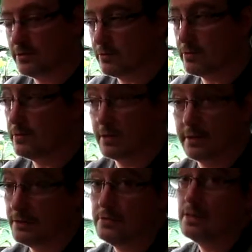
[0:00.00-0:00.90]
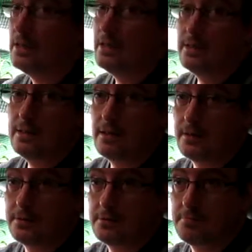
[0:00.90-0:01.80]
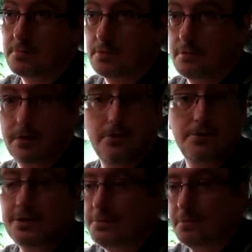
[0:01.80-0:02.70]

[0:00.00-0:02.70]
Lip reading: They're good, and that's just another tip.